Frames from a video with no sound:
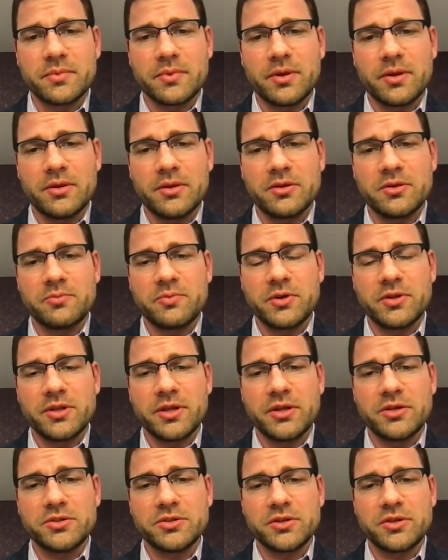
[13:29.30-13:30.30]

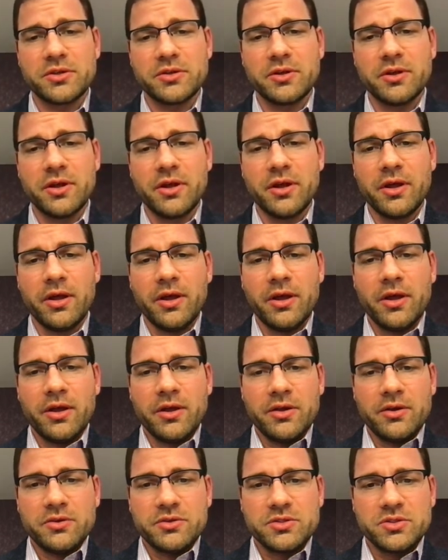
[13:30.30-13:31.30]
interpretation
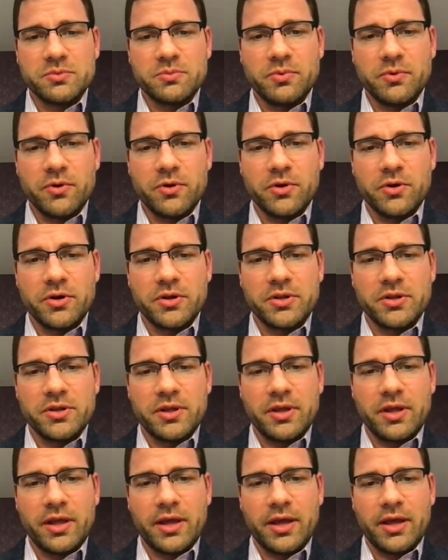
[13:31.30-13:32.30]
support
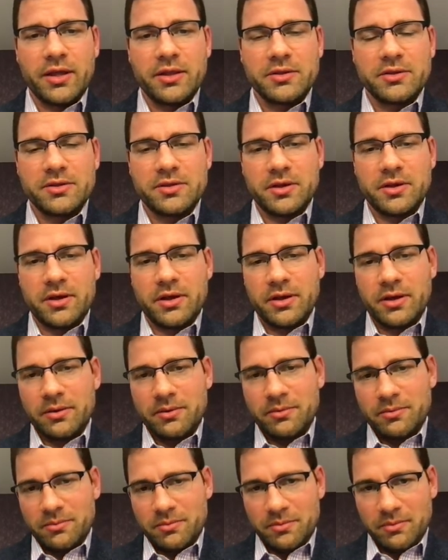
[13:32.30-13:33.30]
and
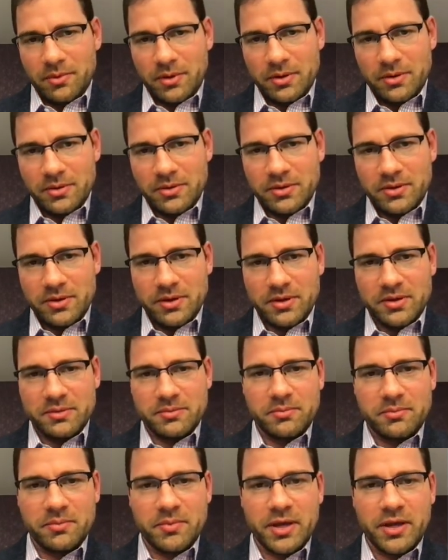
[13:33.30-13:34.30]

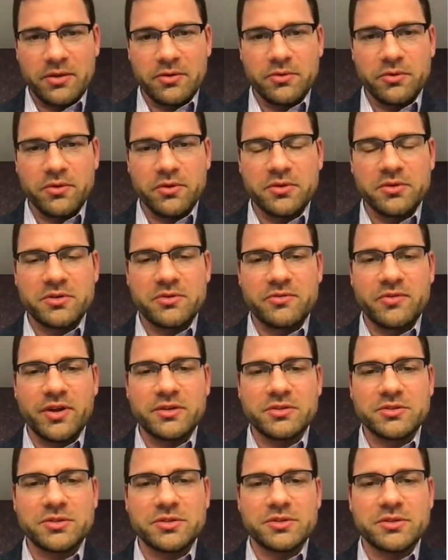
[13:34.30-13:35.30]
manual
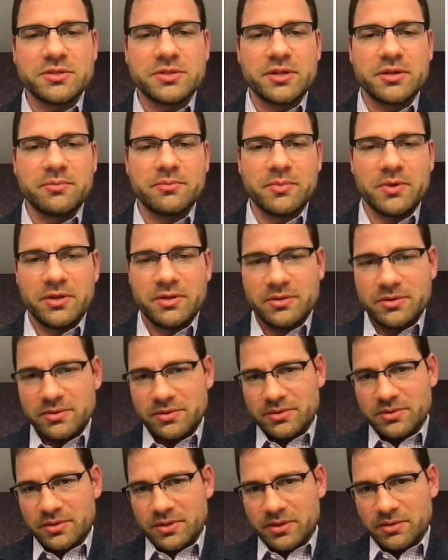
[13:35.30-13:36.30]
interventions
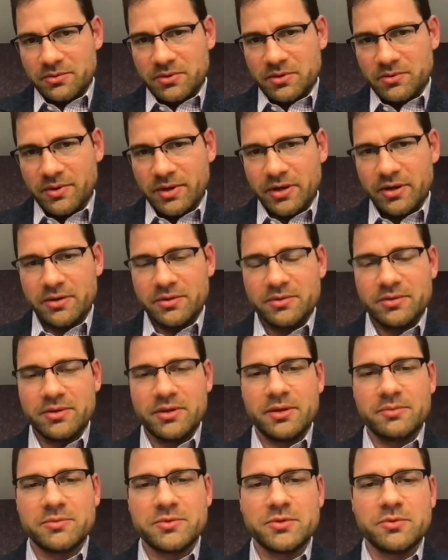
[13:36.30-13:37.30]
that require
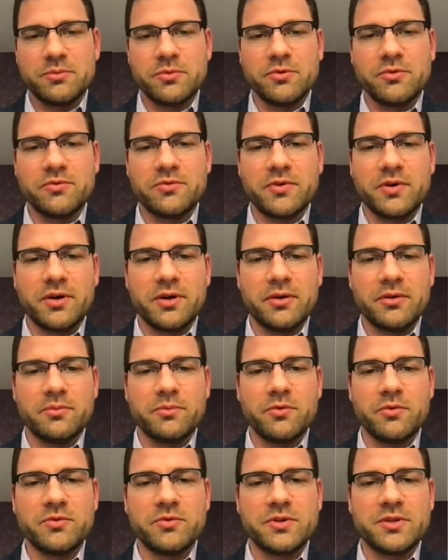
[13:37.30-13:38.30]
them to move
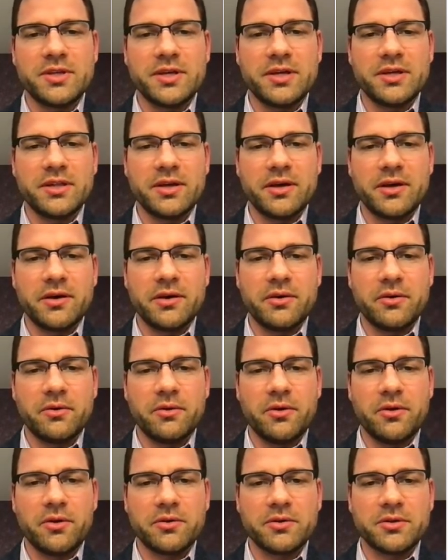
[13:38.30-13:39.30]
the data
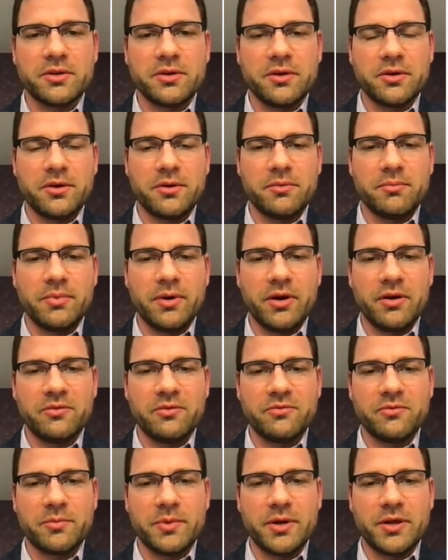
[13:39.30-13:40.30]
along the
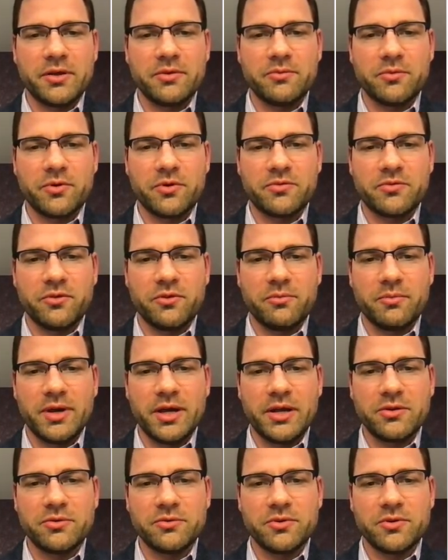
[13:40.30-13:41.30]
bioinformatic workflow
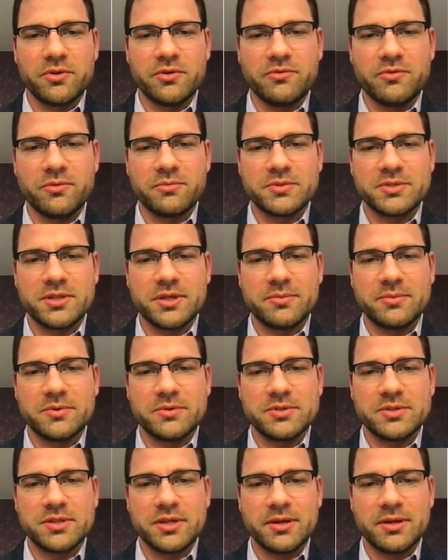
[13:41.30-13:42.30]
manually from step to
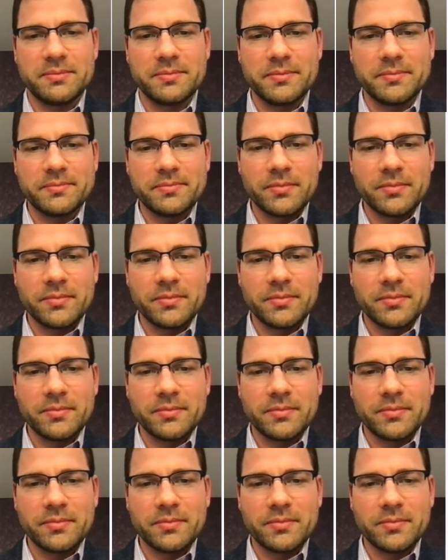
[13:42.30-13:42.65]
step.